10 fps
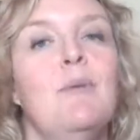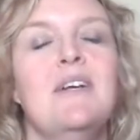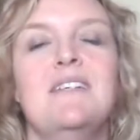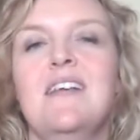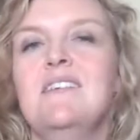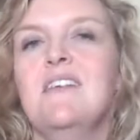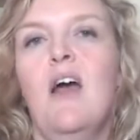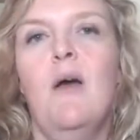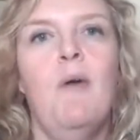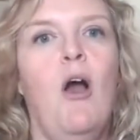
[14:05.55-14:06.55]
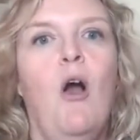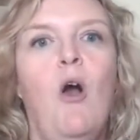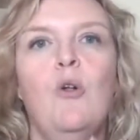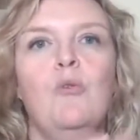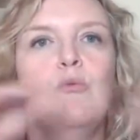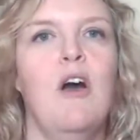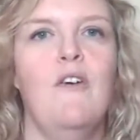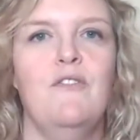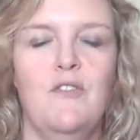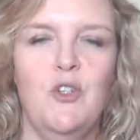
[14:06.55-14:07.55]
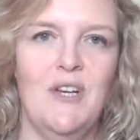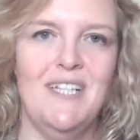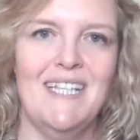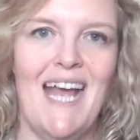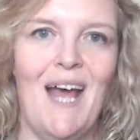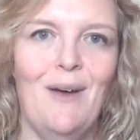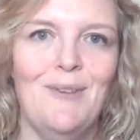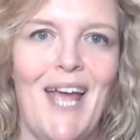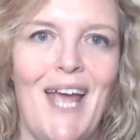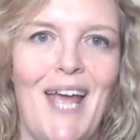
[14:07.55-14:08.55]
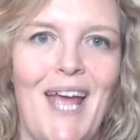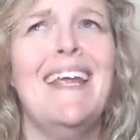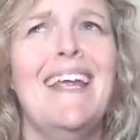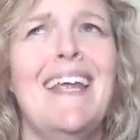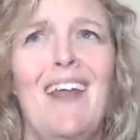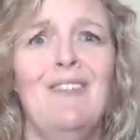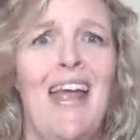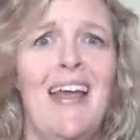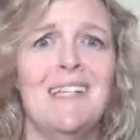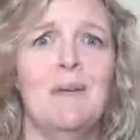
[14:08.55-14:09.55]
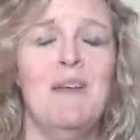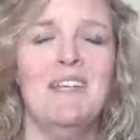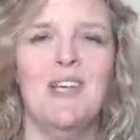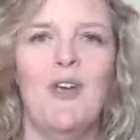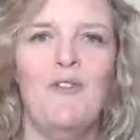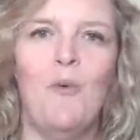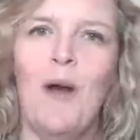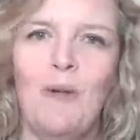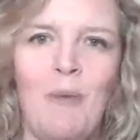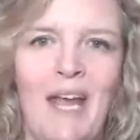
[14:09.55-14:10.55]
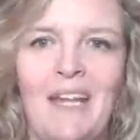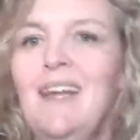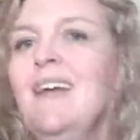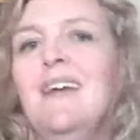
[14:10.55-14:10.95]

because there's a whole raft of choices out there, and it can get a bit overwhelming